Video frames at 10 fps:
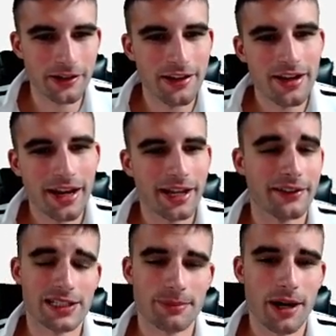And I
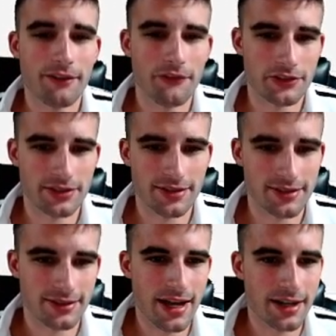like the spot versus
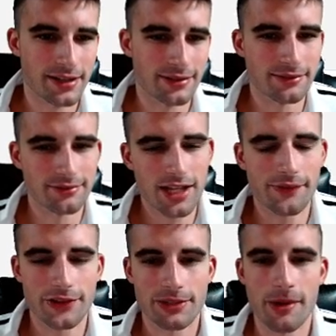Cincinnati. It's a
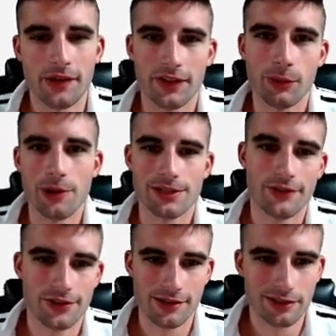softer spot than it was
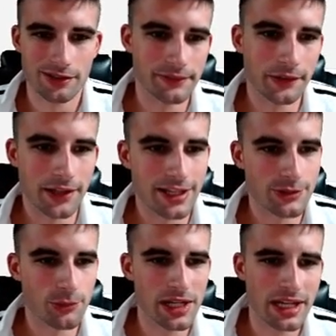versus Cleveland
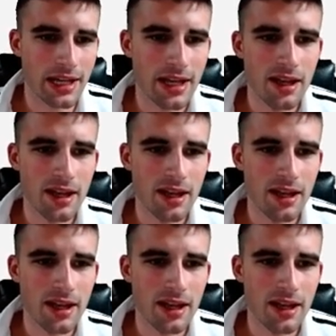last week.